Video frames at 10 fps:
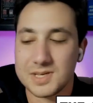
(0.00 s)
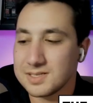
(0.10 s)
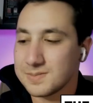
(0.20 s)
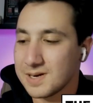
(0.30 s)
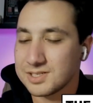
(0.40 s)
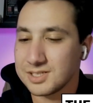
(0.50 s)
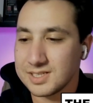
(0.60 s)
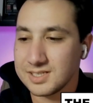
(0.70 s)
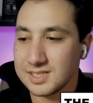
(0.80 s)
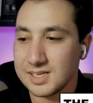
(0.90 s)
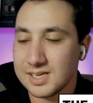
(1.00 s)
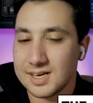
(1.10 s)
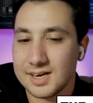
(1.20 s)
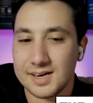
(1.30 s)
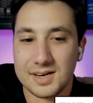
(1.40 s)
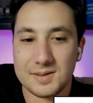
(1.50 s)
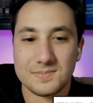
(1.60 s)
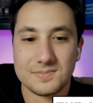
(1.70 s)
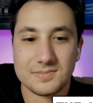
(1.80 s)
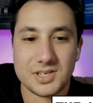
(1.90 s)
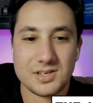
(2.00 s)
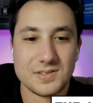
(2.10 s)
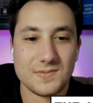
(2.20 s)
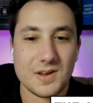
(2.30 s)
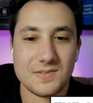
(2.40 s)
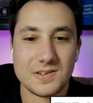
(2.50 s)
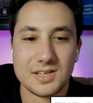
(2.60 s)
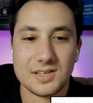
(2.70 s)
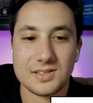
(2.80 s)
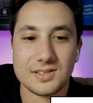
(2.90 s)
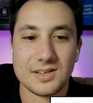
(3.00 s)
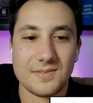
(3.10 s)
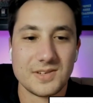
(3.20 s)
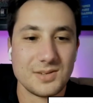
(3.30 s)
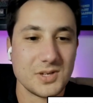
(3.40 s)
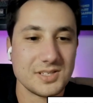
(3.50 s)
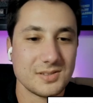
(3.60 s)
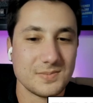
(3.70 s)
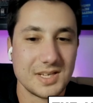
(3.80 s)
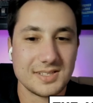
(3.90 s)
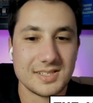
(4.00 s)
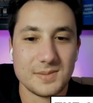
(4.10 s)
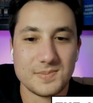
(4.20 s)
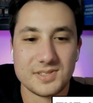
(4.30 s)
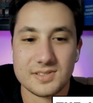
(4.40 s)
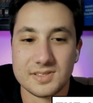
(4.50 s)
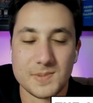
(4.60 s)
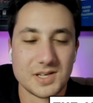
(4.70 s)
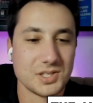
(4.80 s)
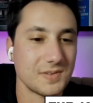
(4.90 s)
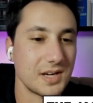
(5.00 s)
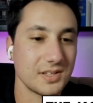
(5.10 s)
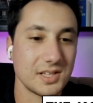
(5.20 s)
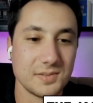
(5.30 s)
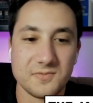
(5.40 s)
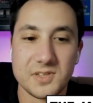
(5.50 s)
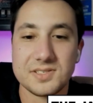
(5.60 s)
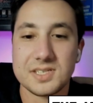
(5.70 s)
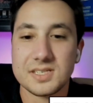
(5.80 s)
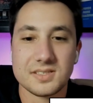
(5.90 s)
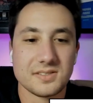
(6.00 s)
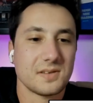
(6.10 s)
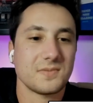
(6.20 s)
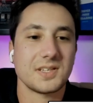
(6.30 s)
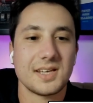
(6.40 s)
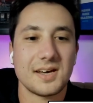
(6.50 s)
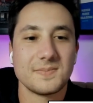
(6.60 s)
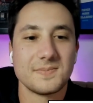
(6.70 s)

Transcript: especially. Curious if you have any wisdom, any tips, especially around like VCs and stuff like that.